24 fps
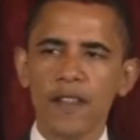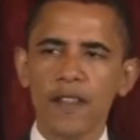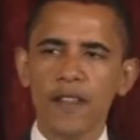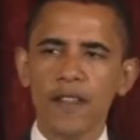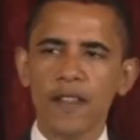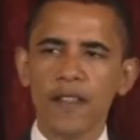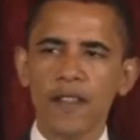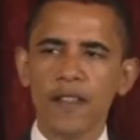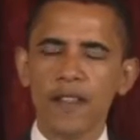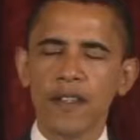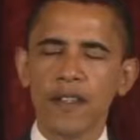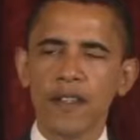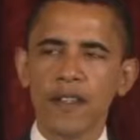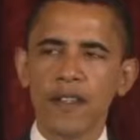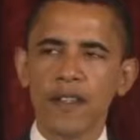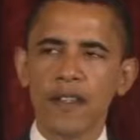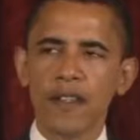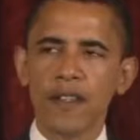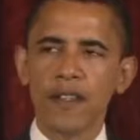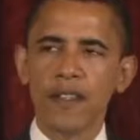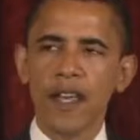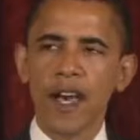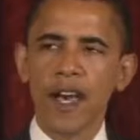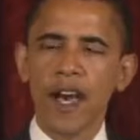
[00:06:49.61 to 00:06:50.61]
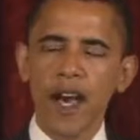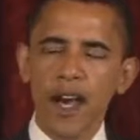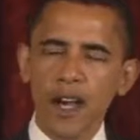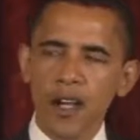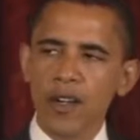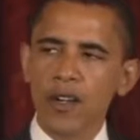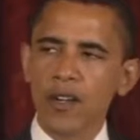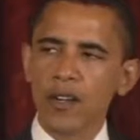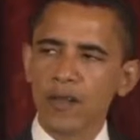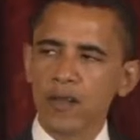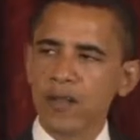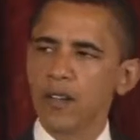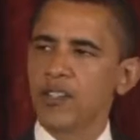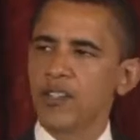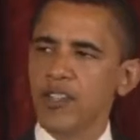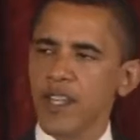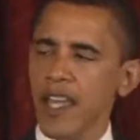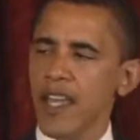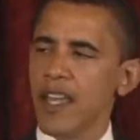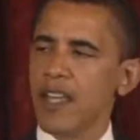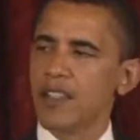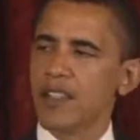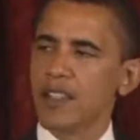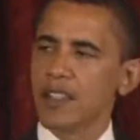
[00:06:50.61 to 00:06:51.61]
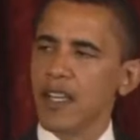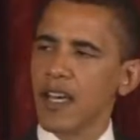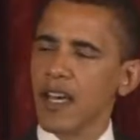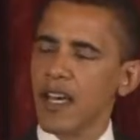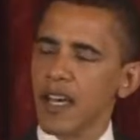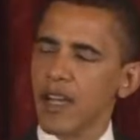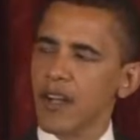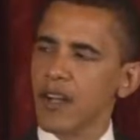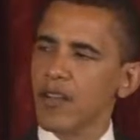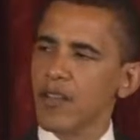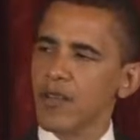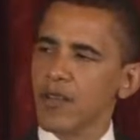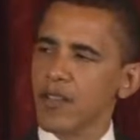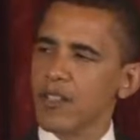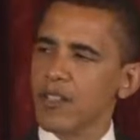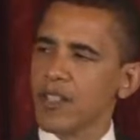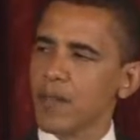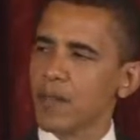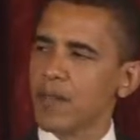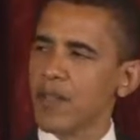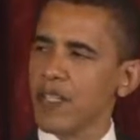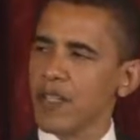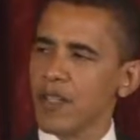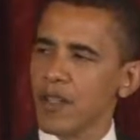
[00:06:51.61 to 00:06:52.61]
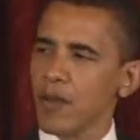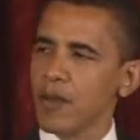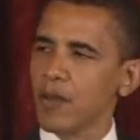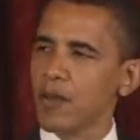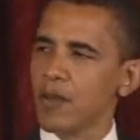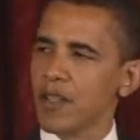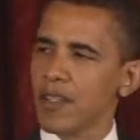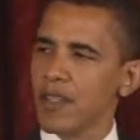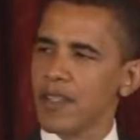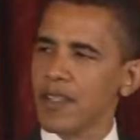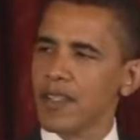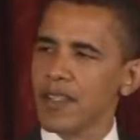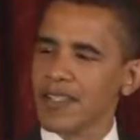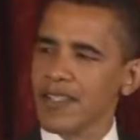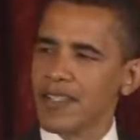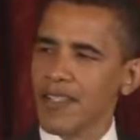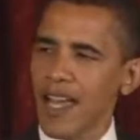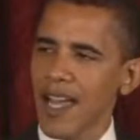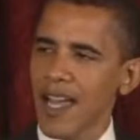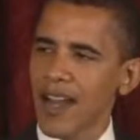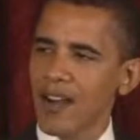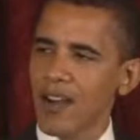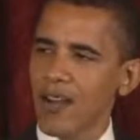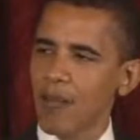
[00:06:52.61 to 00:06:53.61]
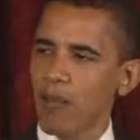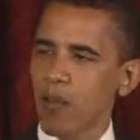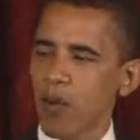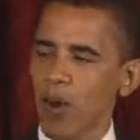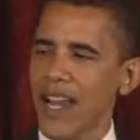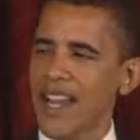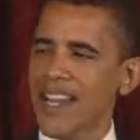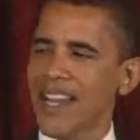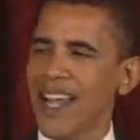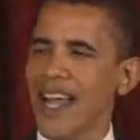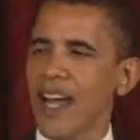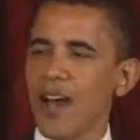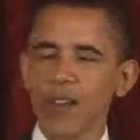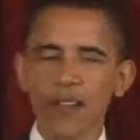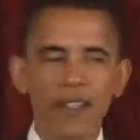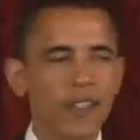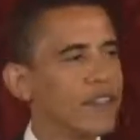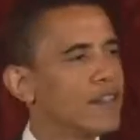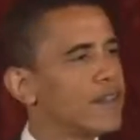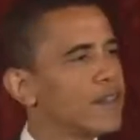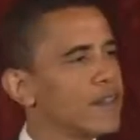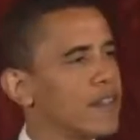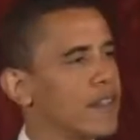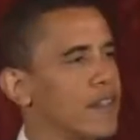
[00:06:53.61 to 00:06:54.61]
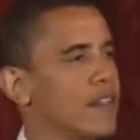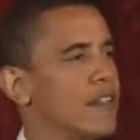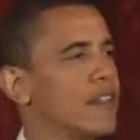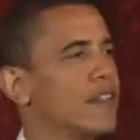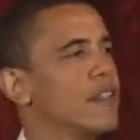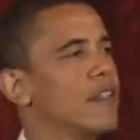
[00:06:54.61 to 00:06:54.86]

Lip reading: the hunger for change, the hunger for something new, the desire to break out of